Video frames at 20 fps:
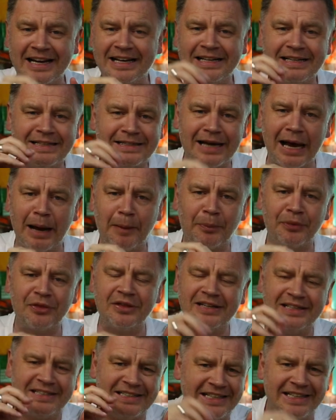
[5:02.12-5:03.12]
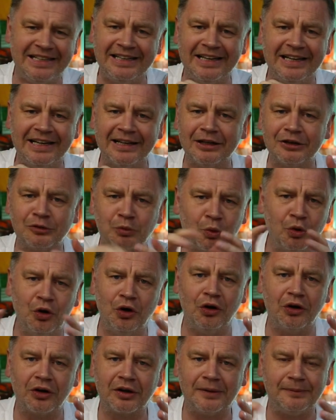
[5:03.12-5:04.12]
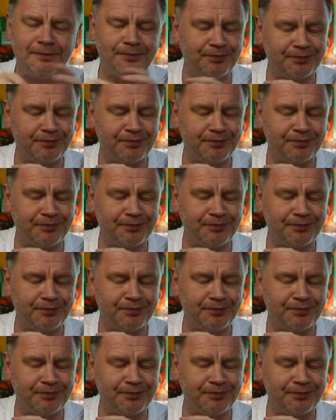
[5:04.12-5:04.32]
in-depth, detailed work.